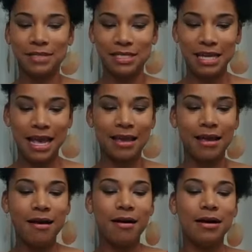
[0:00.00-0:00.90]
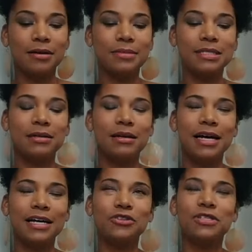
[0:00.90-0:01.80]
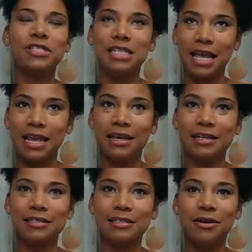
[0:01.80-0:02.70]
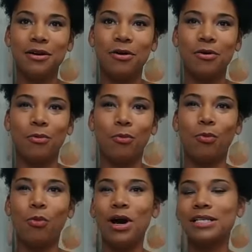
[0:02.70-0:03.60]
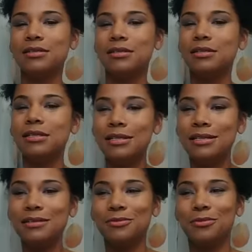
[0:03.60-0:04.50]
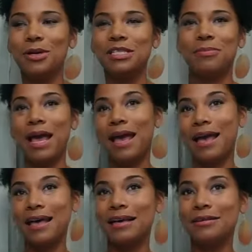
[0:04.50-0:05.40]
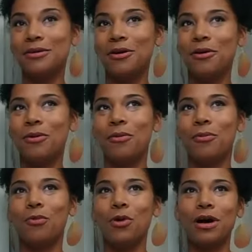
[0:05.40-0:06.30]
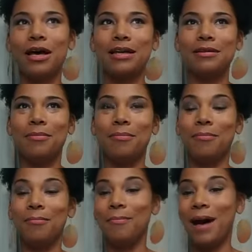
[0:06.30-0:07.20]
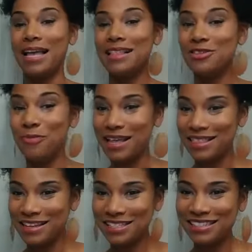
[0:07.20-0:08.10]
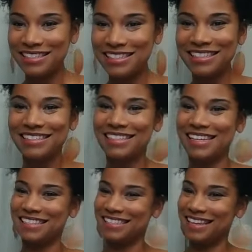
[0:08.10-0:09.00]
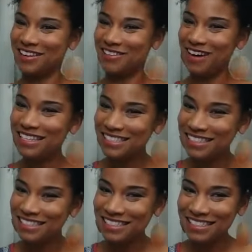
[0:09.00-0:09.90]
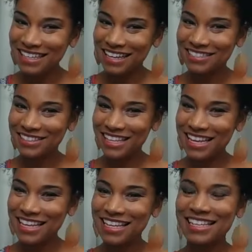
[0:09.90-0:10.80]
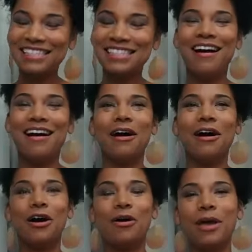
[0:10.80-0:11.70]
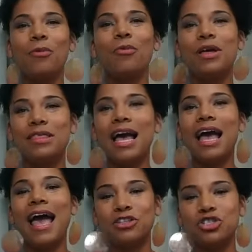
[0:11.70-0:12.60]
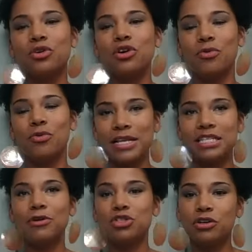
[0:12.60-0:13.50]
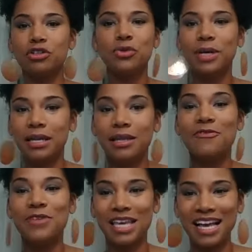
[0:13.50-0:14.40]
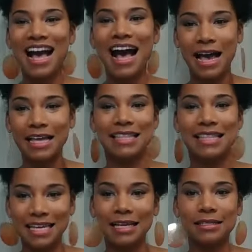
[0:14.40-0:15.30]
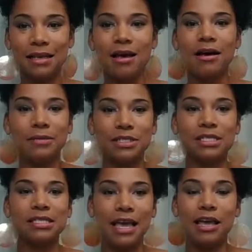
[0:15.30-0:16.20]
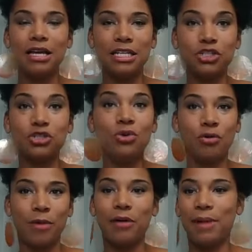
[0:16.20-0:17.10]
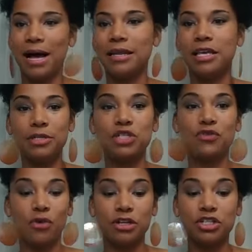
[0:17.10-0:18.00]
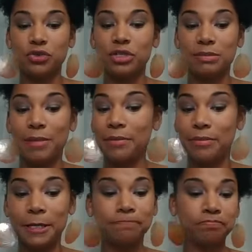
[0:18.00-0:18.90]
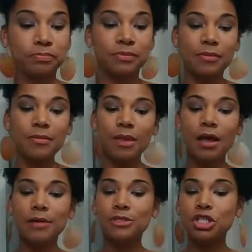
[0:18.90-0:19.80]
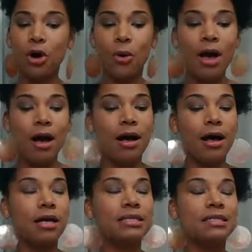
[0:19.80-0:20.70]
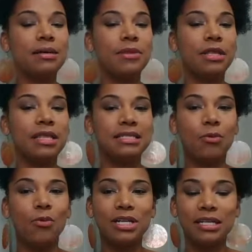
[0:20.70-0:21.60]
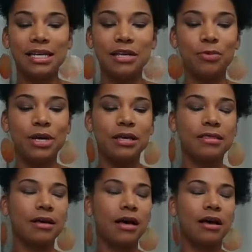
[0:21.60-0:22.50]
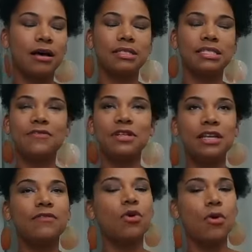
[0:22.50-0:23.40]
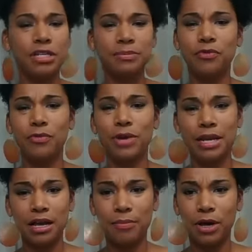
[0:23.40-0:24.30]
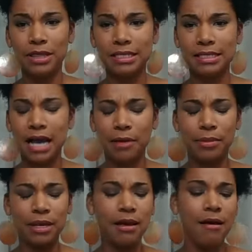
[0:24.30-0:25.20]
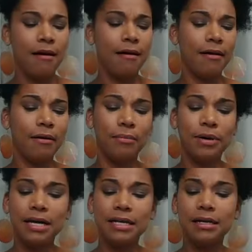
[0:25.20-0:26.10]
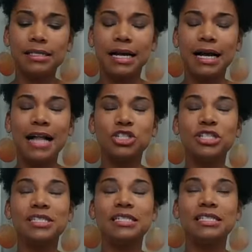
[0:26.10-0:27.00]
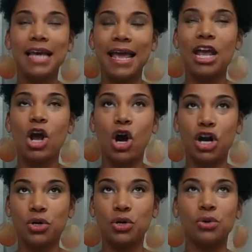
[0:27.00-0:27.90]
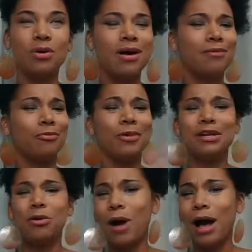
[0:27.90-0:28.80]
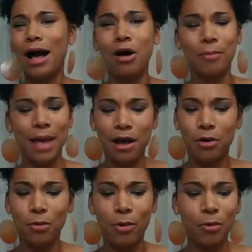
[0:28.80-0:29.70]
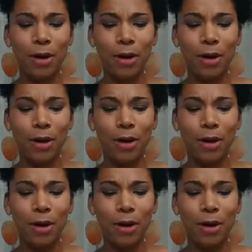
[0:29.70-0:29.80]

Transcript: today to understand what's good, what's bad, what you might think is good and is not quite as good as you think it is, and what the actual correct and most nurturing and loving and kind things to say and do around body image for our students might be. So some of the things I want to lead with, definitely, of course, been reading up on this topic, but a Psychology Today article written a while back, but